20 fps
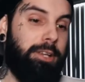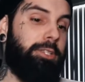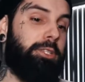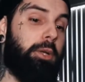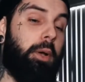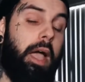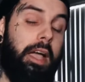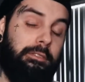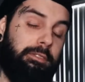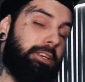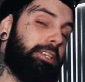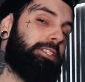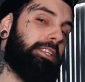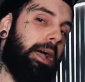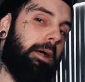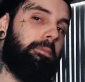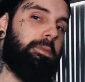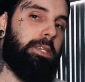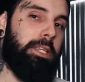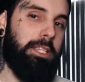So every
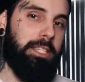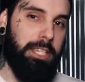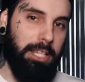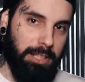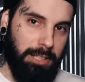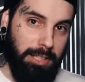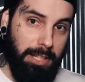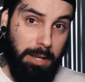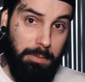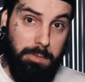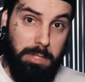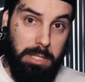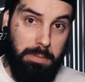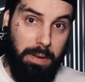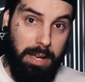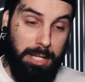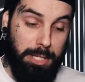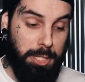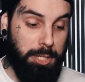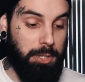time Chinchilla comes to
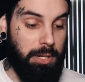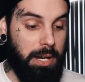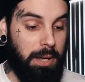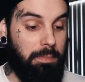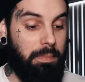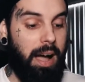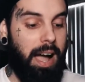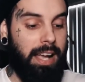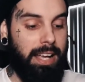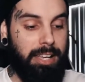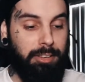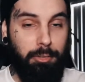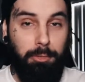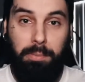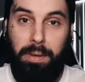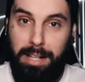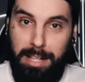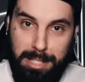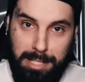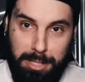my stream, I give him
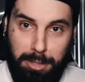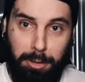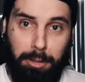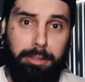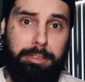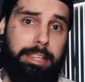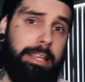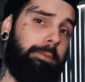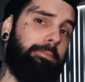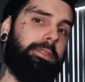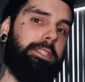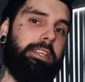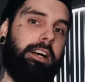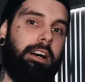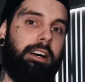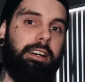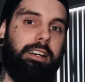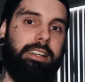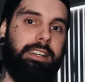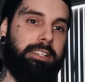like his little theme
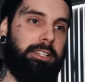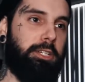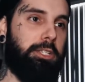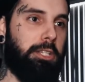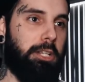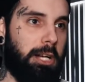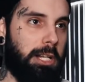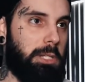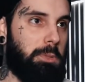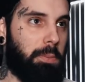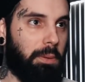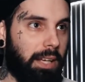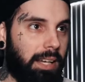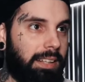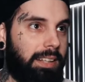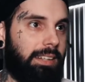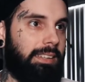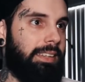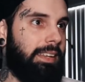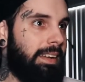song, and it just starts
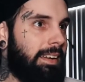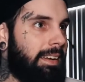playing like,